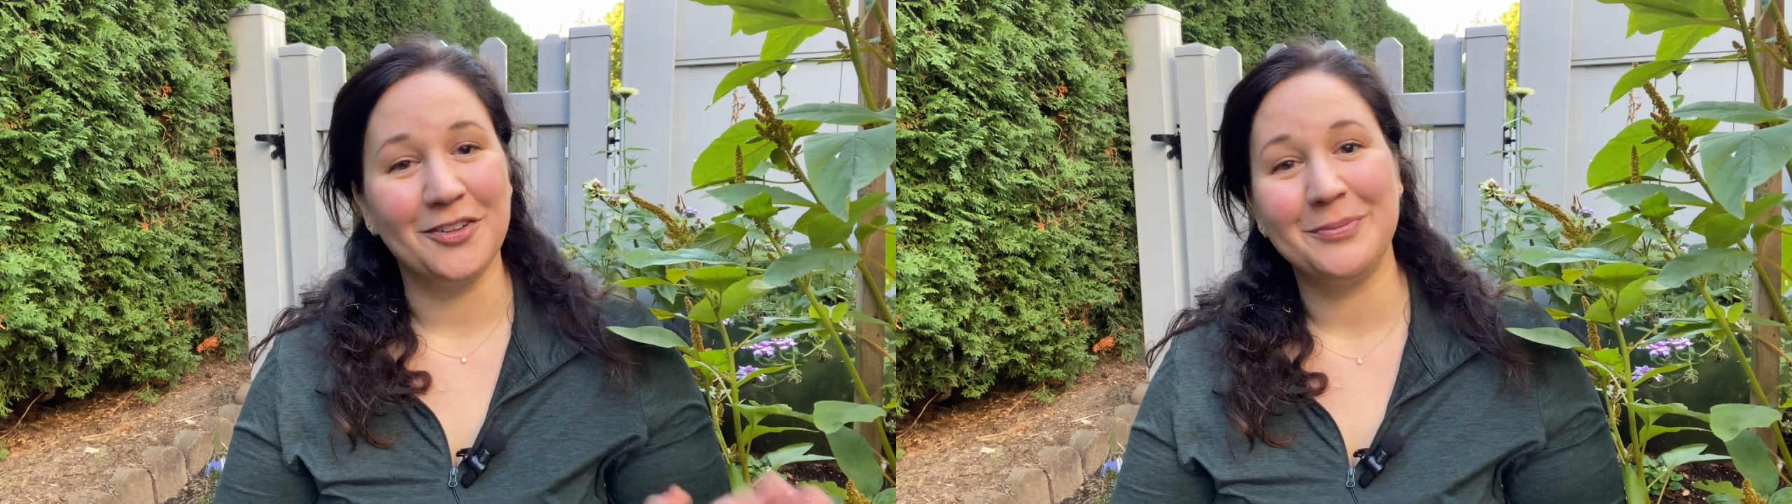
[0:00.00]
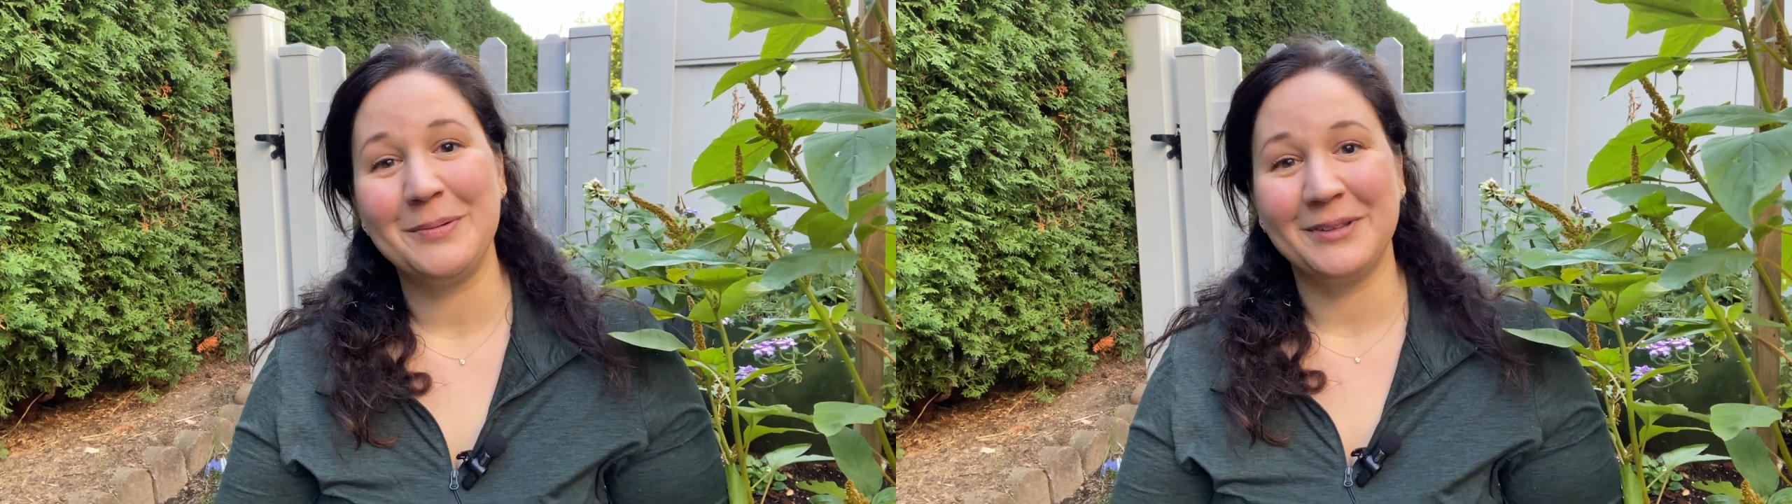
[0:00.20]
of
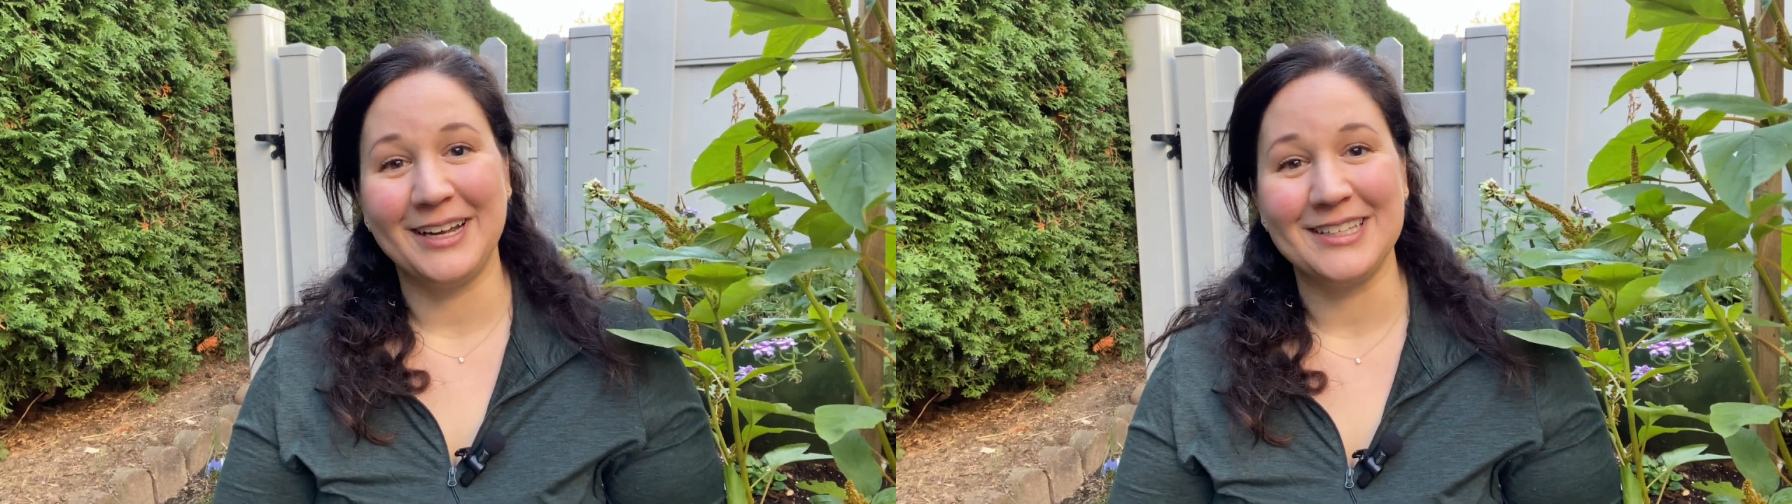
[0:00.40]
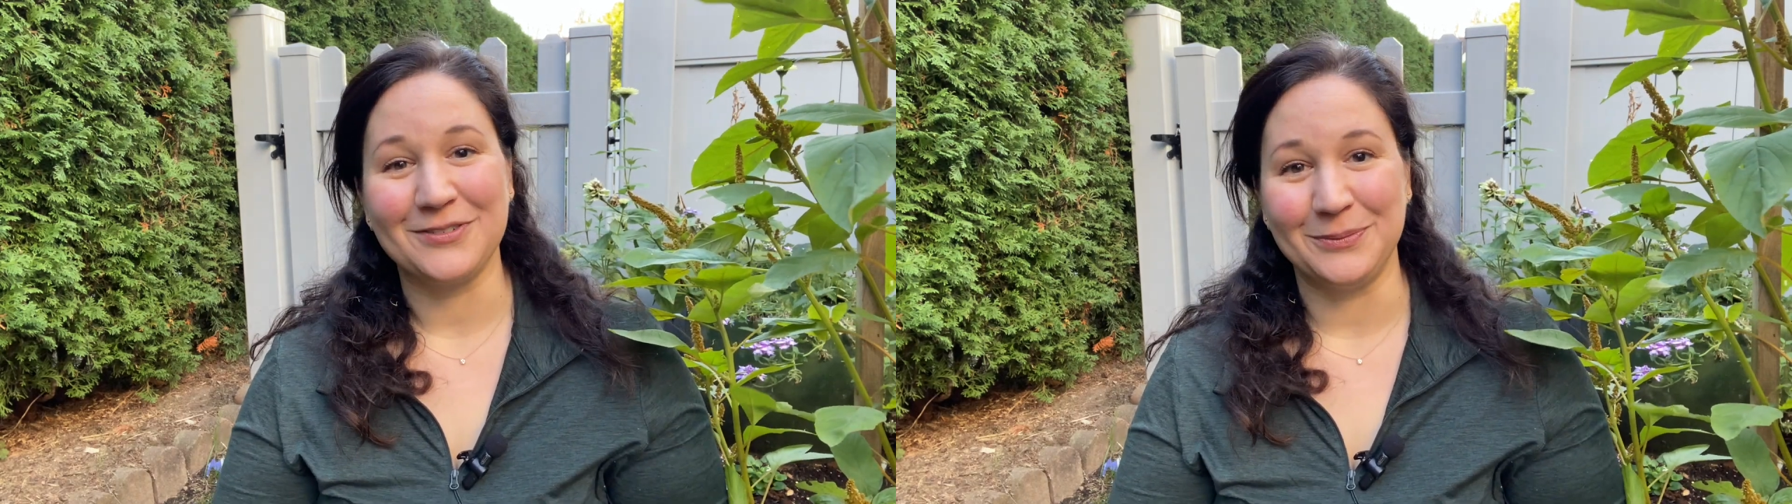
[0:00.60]
my
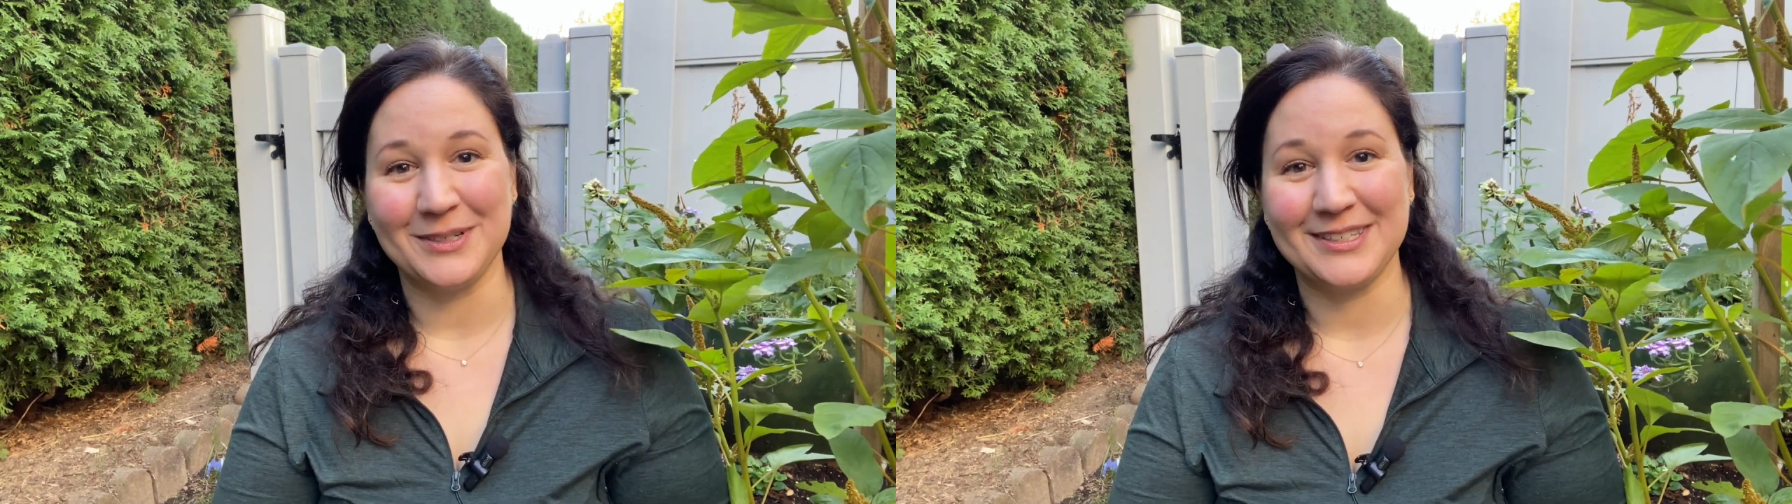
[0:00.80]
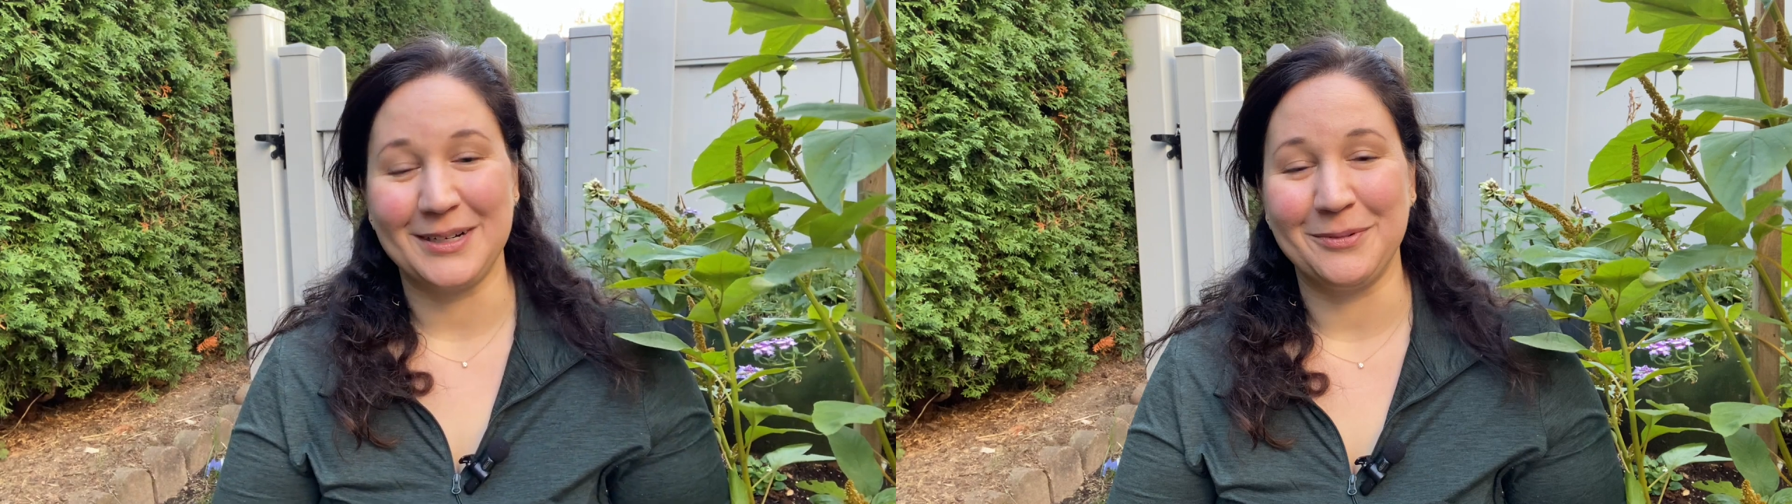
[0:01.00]
plants from the
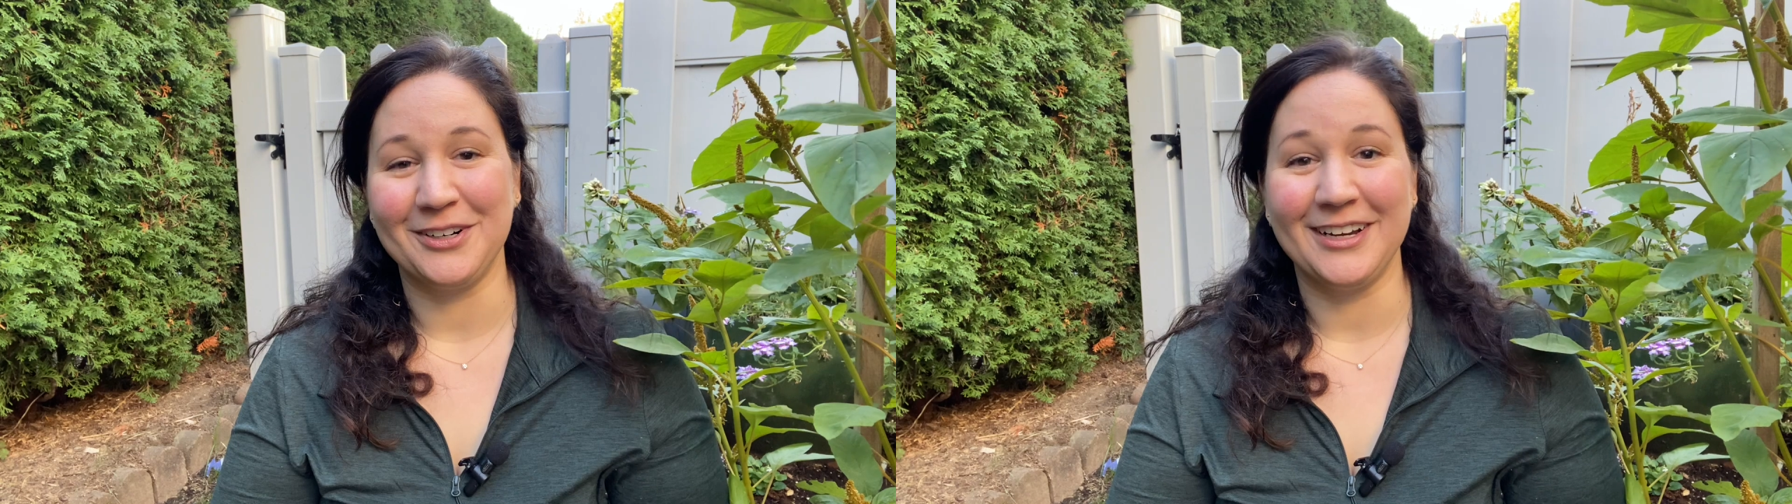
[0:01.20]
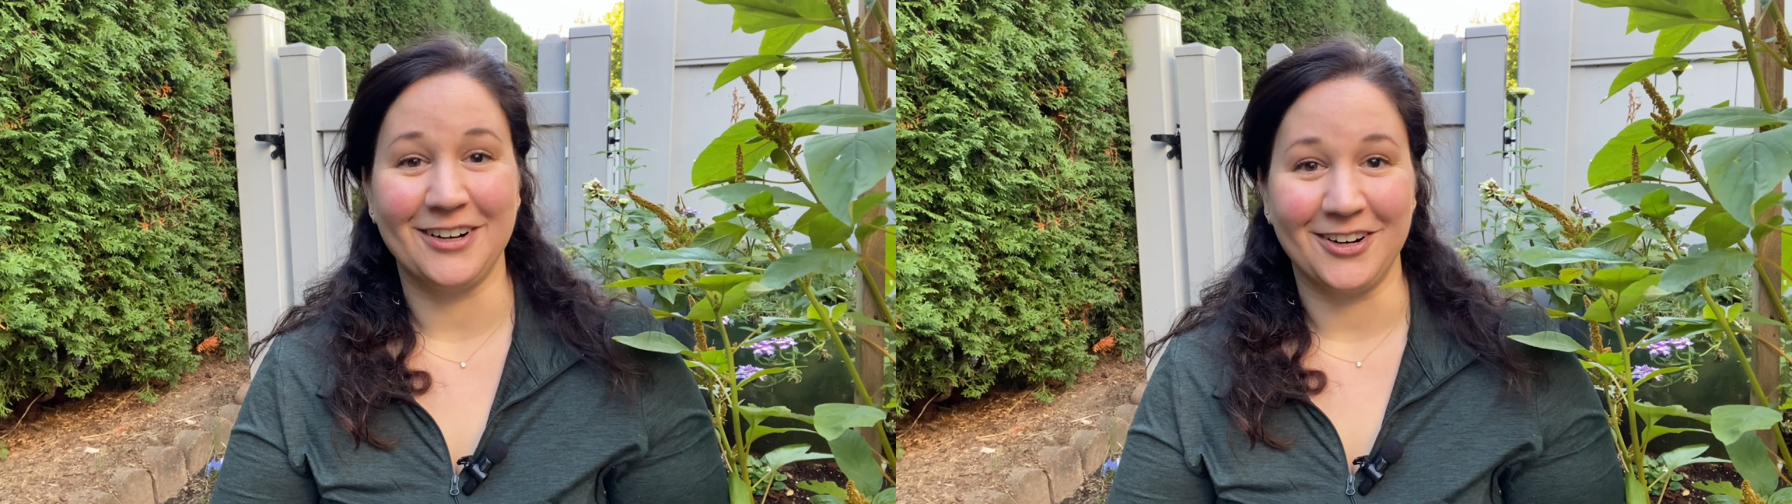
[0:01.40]
summer
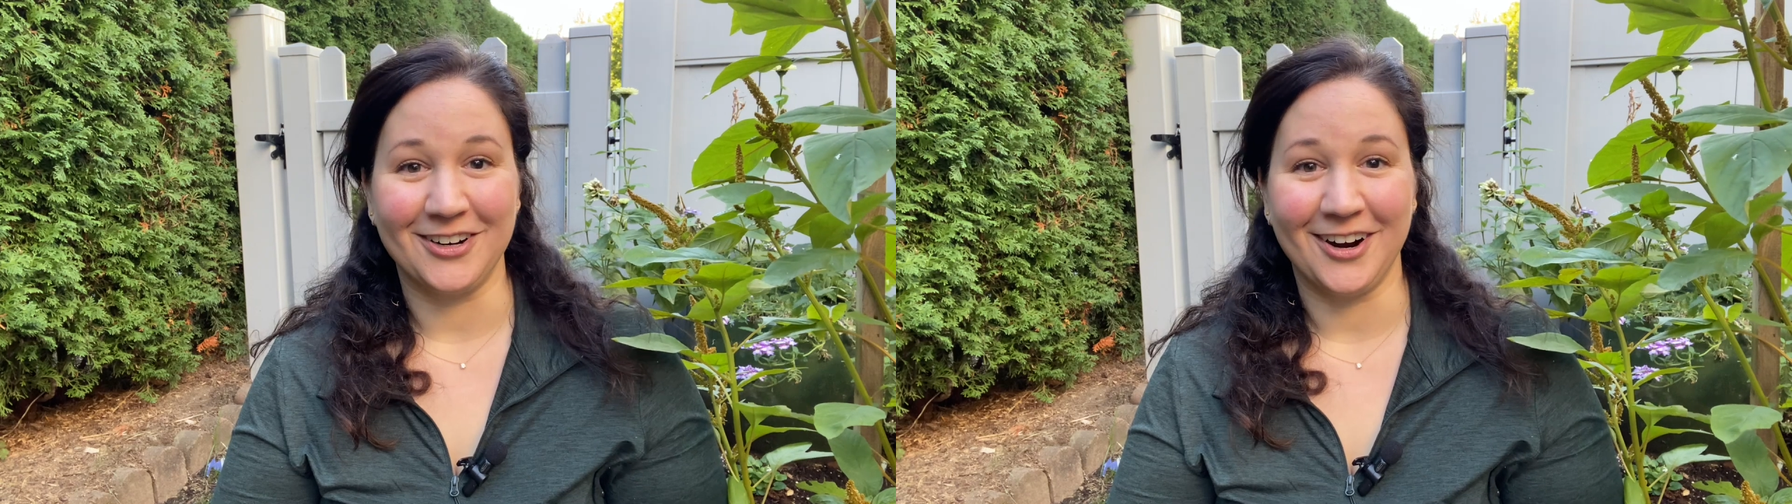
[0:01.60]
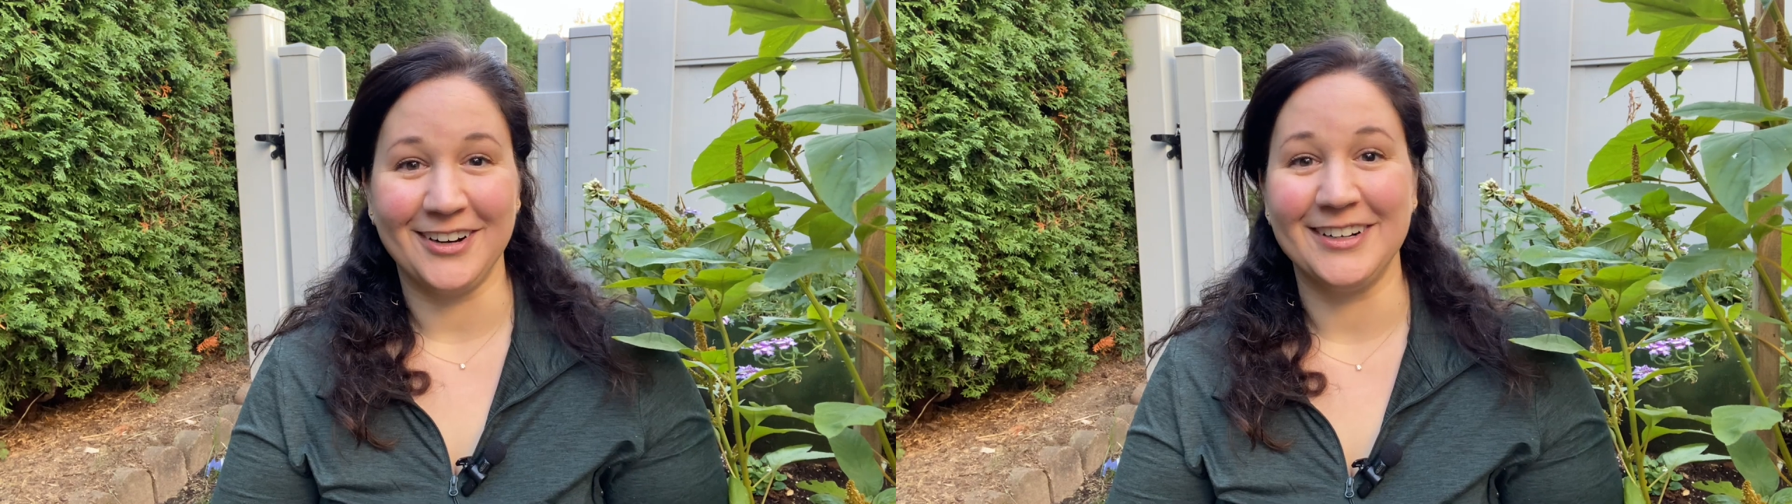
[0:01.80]
in our
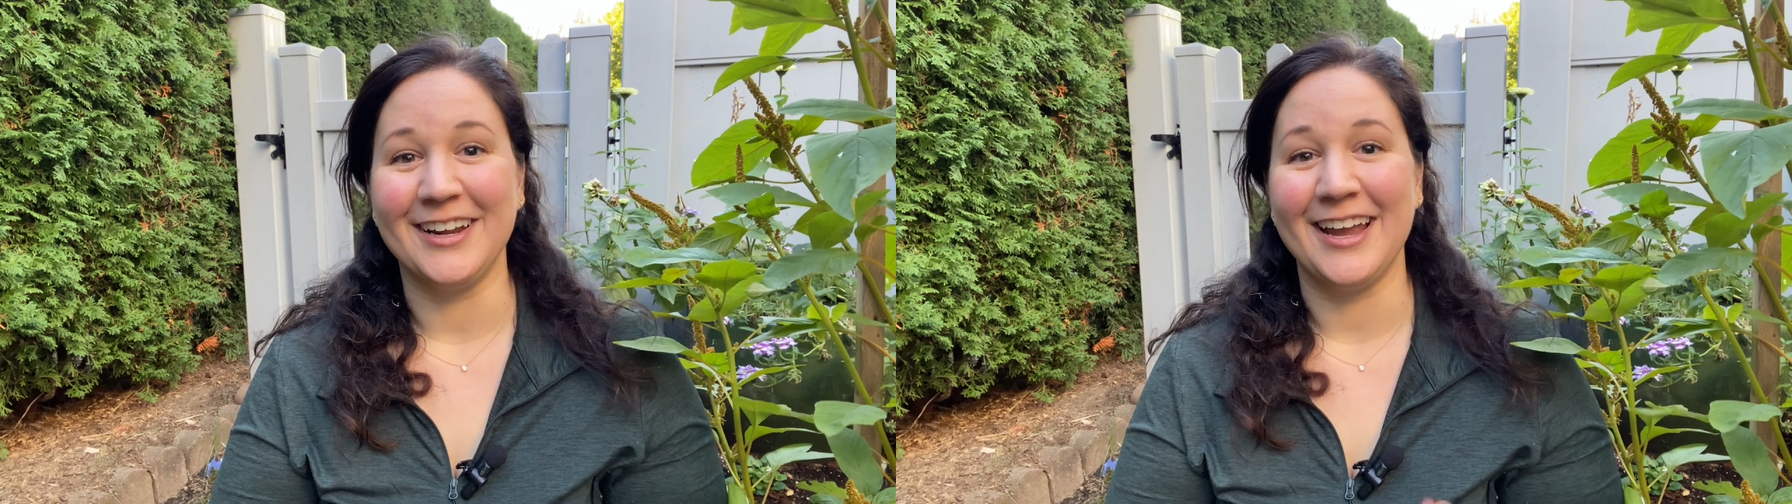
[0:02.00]
garden